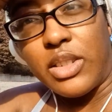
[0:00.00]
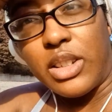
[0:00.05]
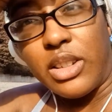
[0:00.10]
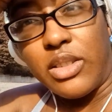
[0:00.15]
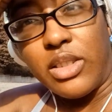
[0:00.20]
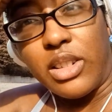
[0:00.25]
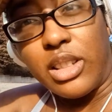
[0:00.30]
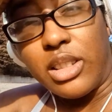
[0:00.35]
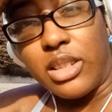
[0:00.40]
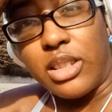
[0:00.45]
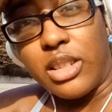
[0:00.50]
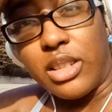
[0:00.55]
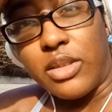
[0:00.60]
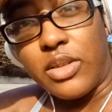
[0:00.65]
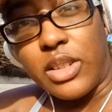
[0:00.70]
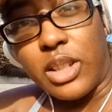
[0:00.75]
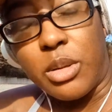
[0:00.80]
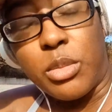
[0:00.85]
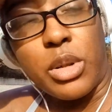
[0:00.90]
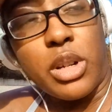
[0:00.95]
even exists
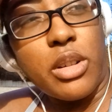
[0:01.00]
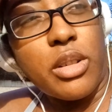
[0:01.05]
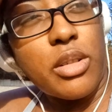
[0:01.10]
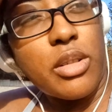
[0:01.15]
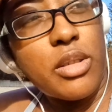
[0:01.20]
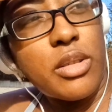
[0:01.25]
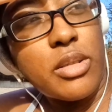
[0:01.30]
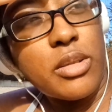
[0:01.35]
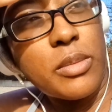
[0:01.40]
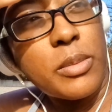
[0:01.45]
for that matter,